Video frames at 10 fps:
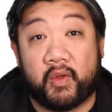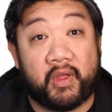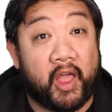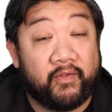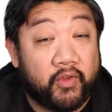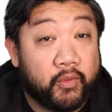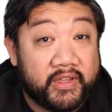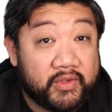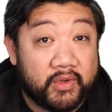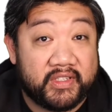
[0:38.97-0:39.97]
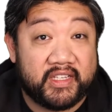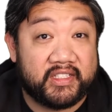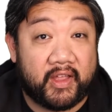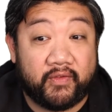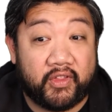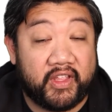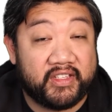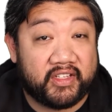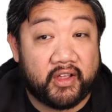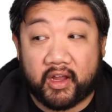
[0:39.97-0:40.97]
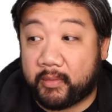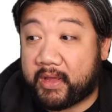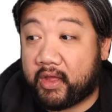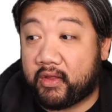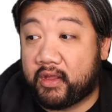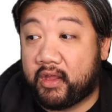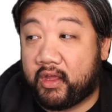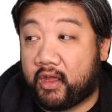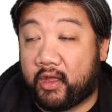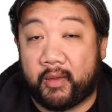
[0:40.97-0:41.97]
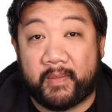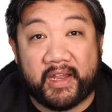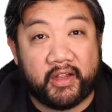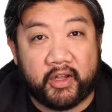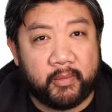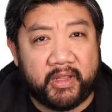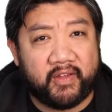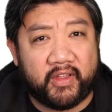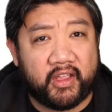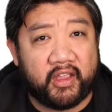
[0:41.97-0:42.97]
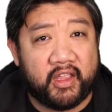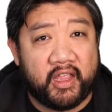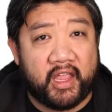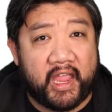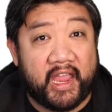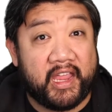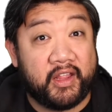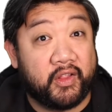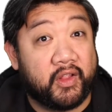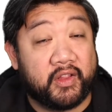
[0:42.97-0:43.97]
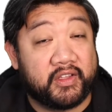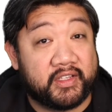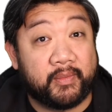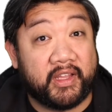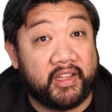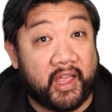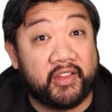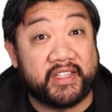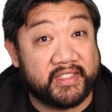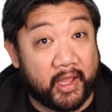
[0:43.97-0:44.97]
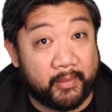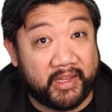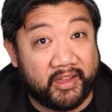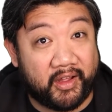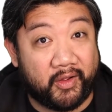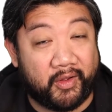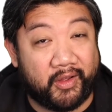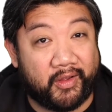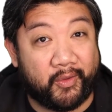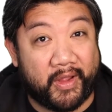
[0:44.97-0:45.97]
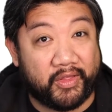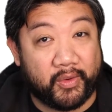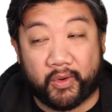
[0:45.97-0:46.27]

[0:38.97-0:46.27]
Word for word: helpful resources, helpful things to talk about, and a little bit of a, hey, something else is coming around the